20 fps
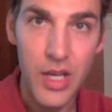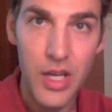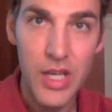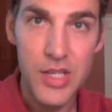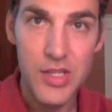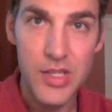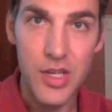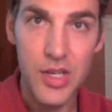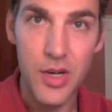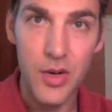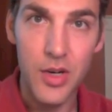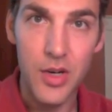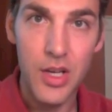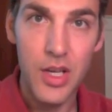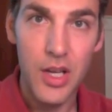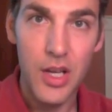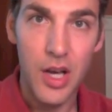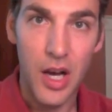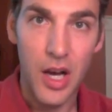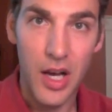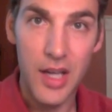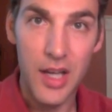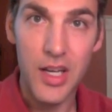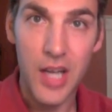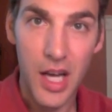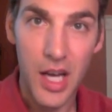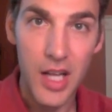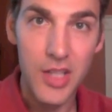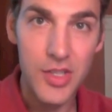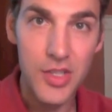So
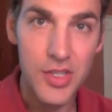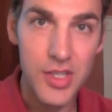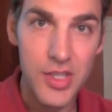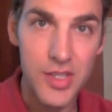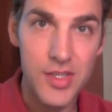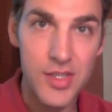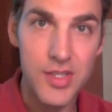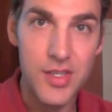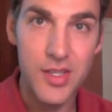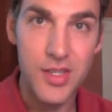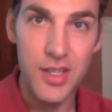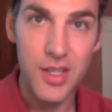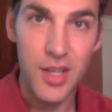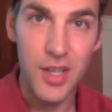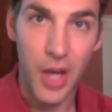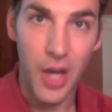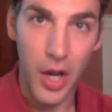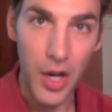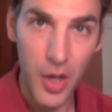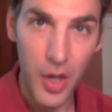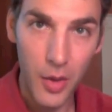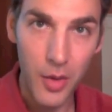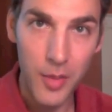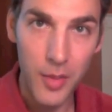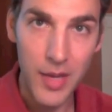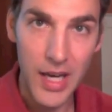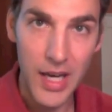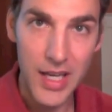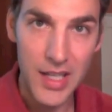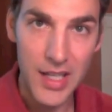oncologists know
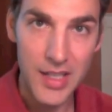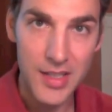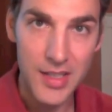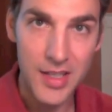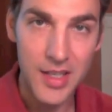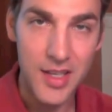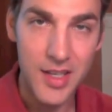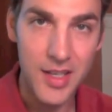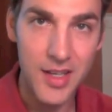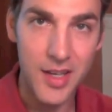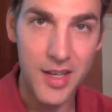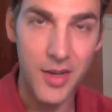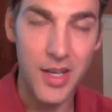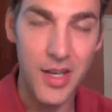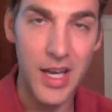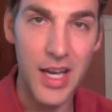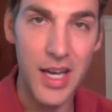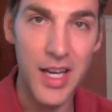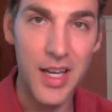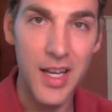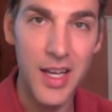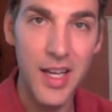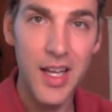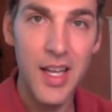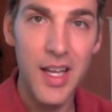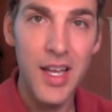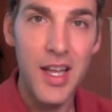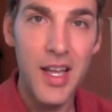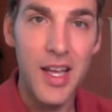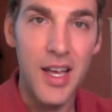about it, okay?
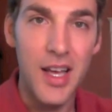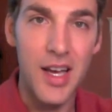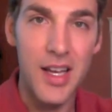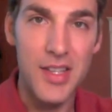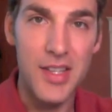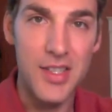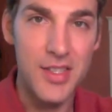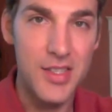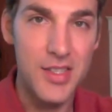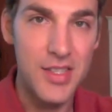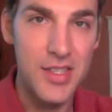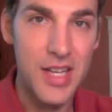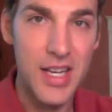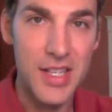This is not a